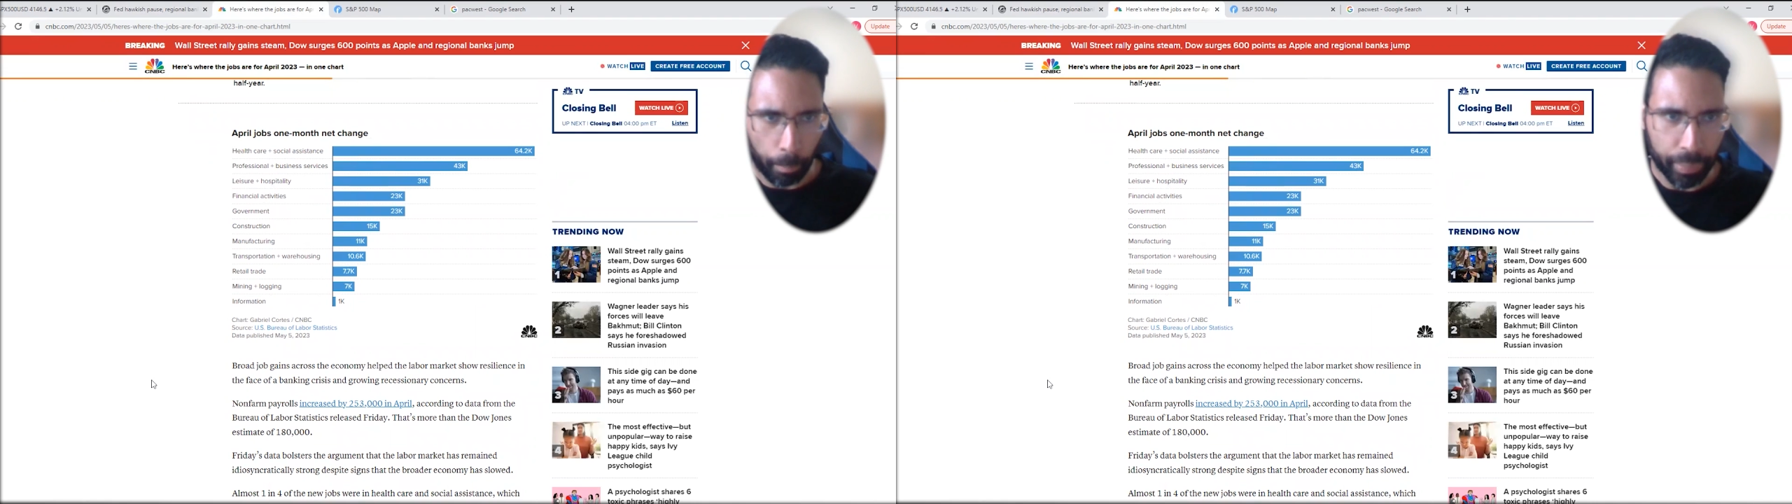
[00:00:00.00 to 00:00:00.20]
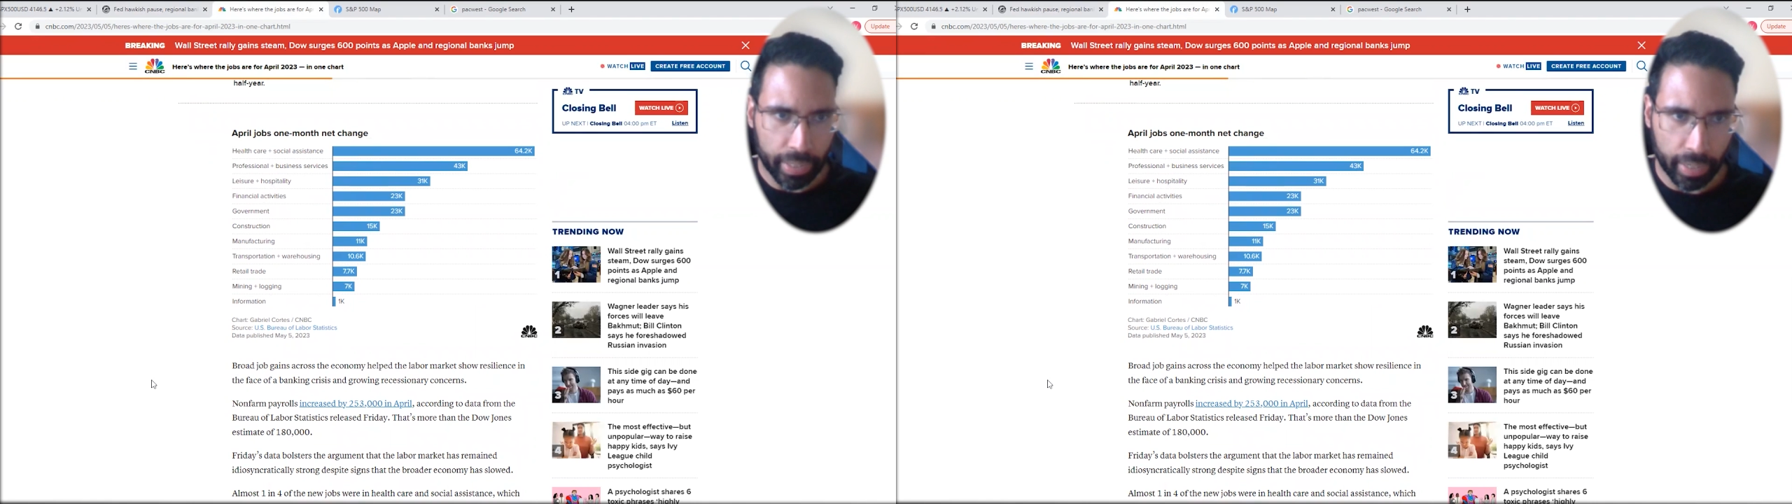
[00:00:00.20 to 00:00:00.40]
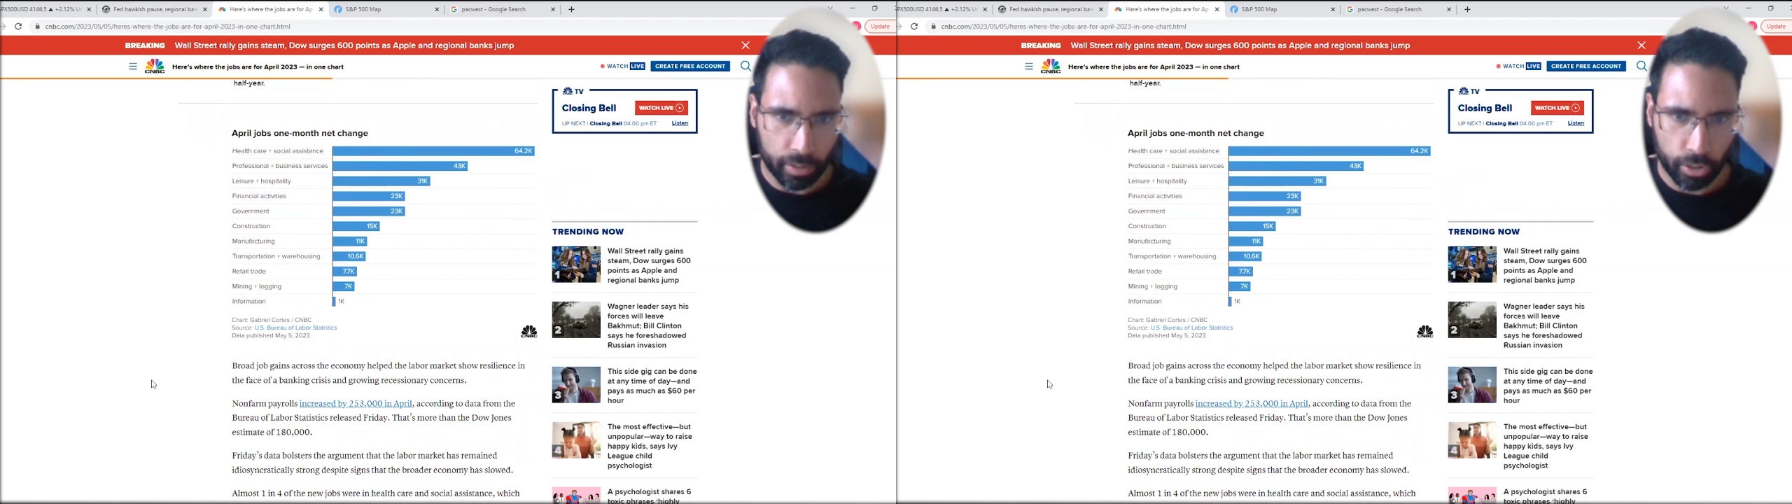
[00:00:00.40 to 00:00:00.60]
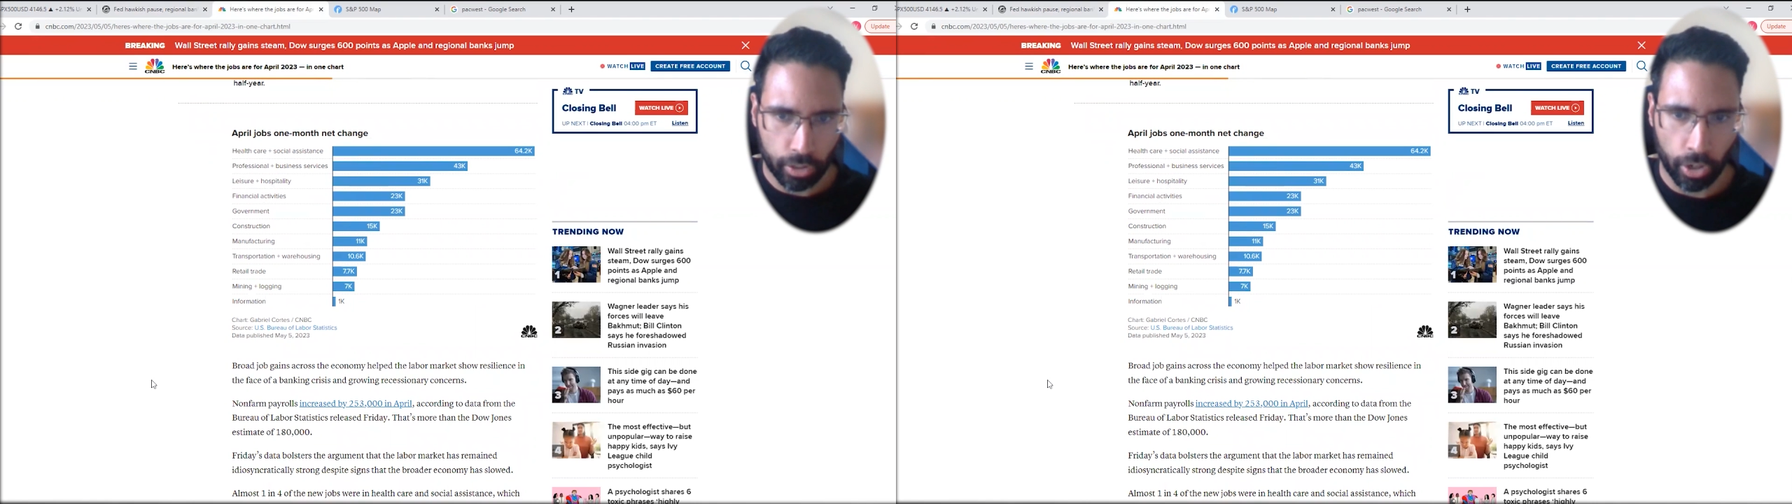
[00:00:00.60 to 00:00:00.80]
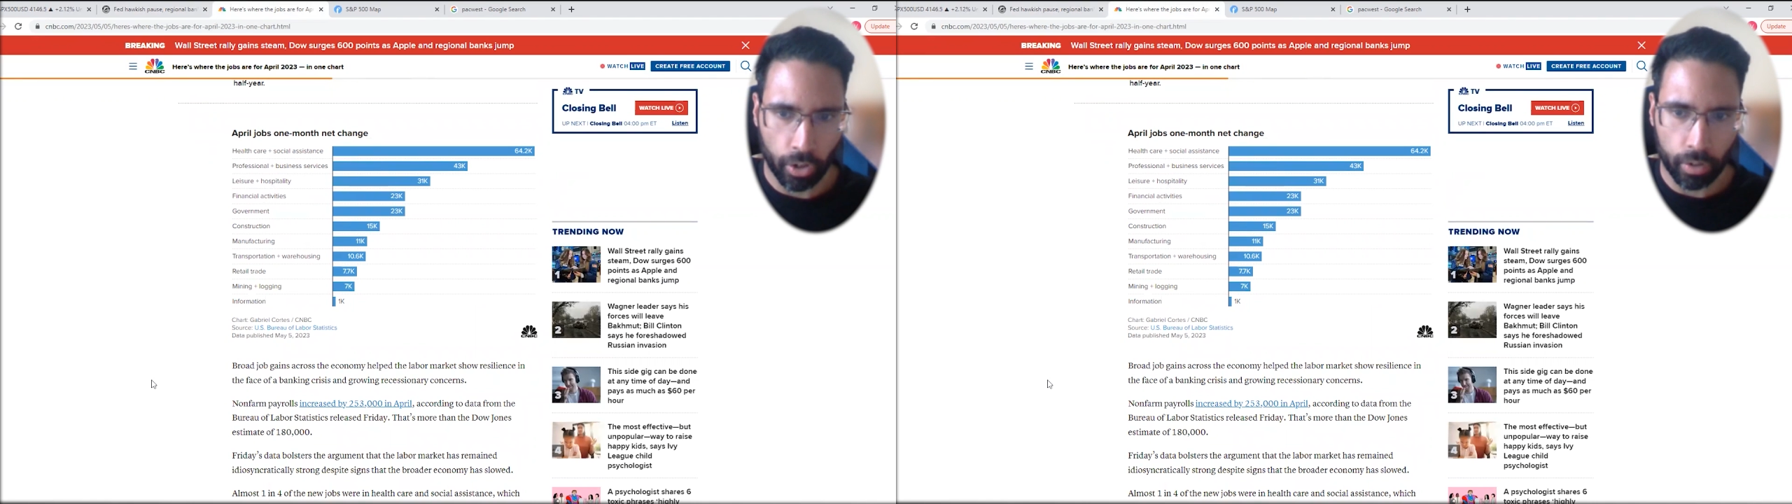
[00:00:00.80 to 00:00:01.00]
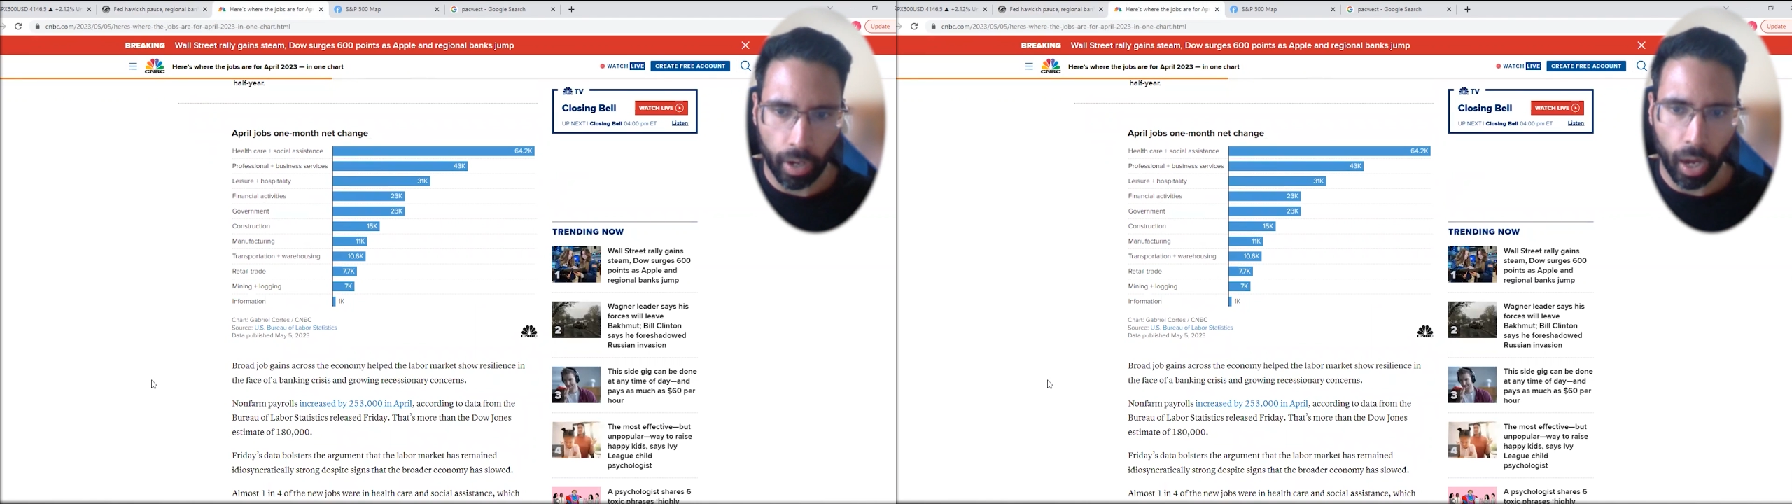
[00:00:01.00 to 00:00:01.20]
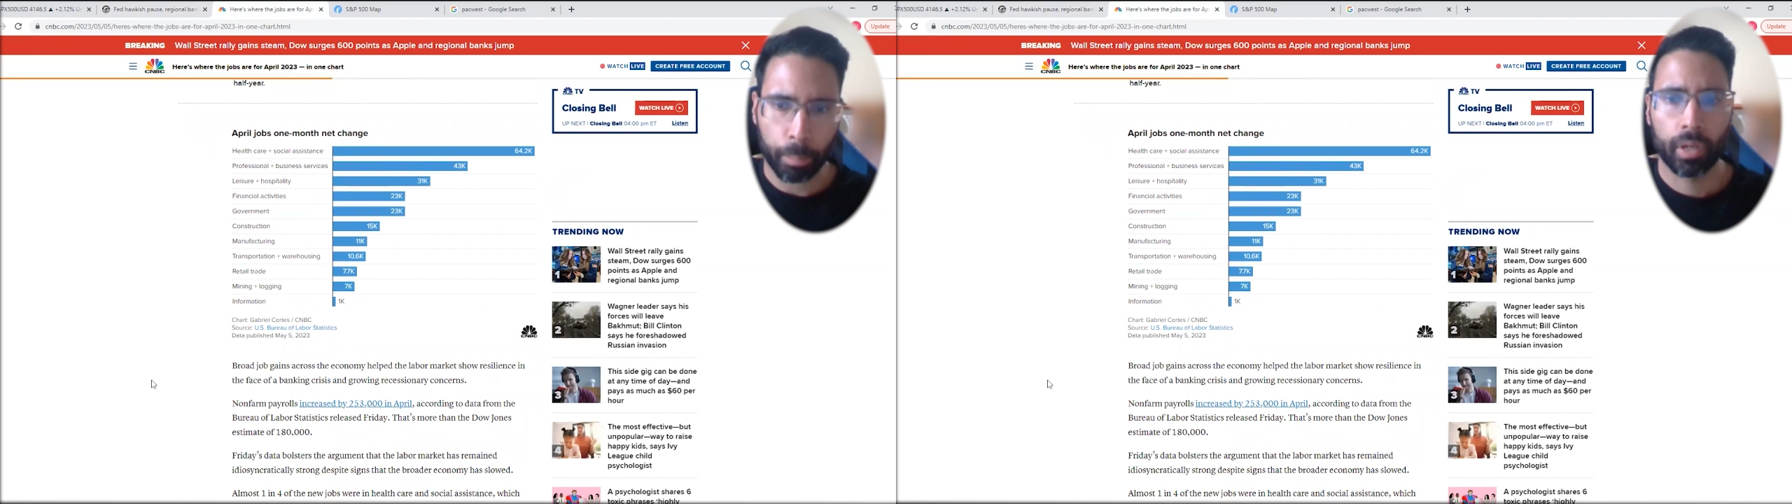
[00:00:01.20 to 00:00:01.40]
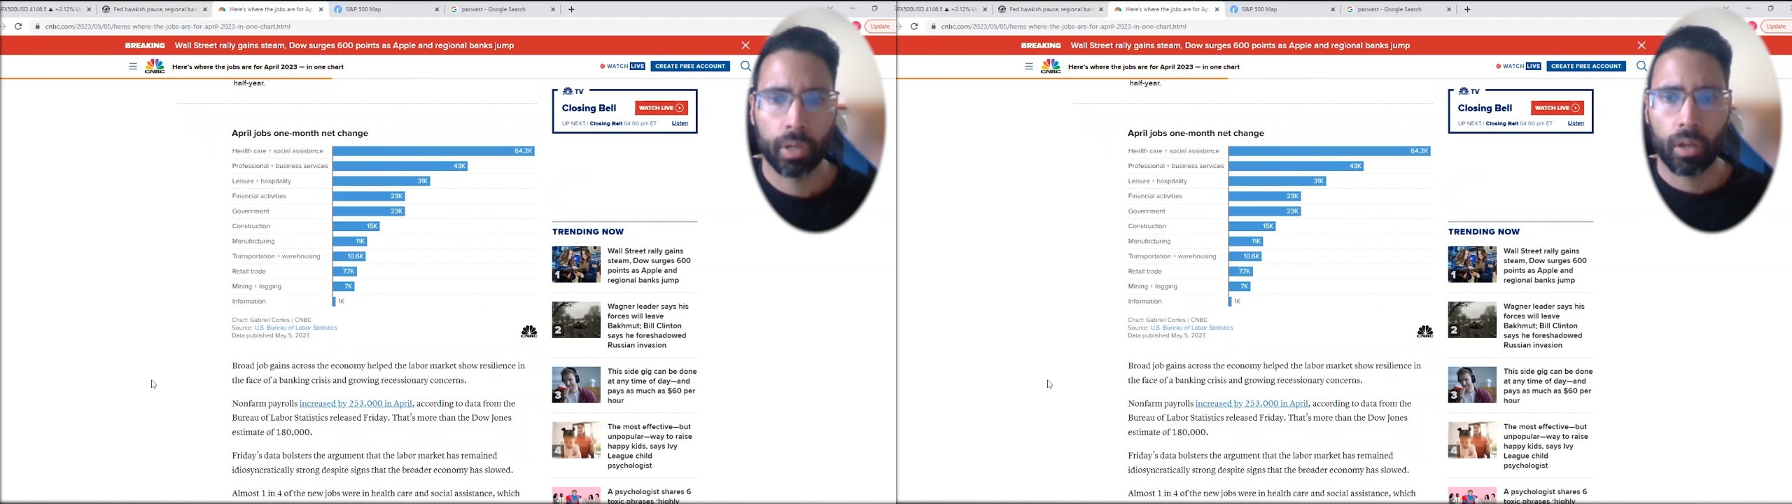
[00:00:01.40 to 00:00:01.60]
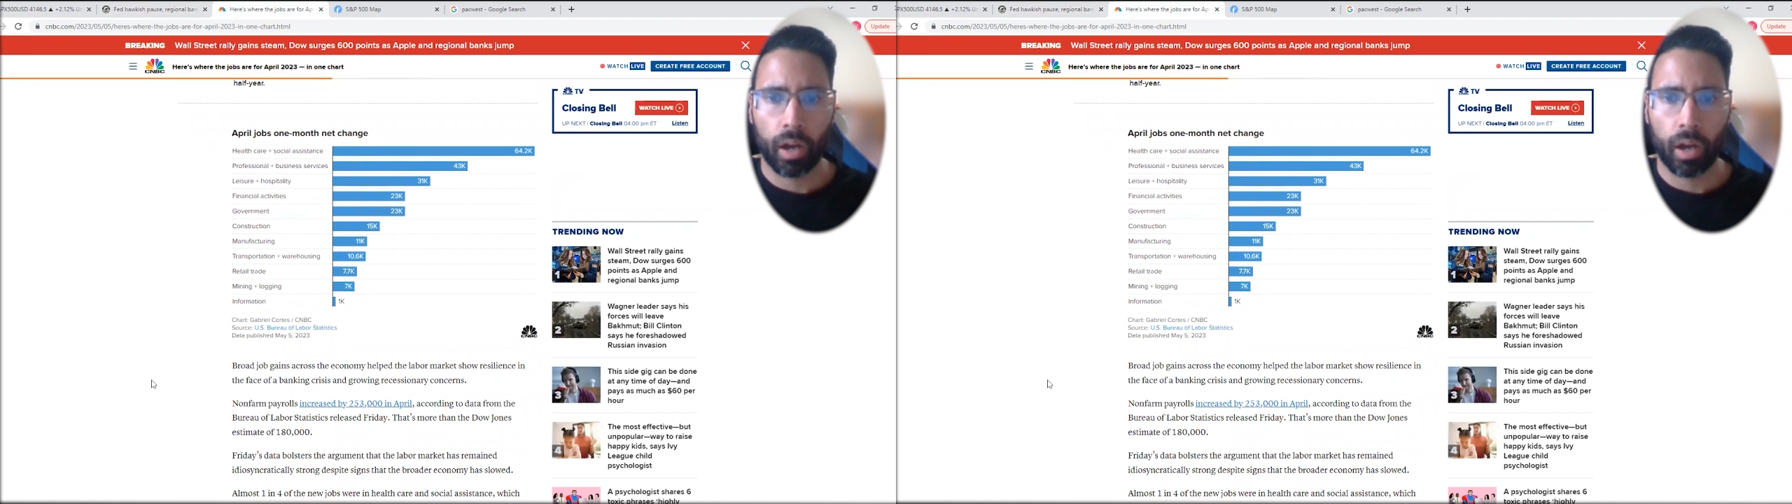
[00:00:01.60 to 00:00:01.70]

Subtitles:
begin to turn up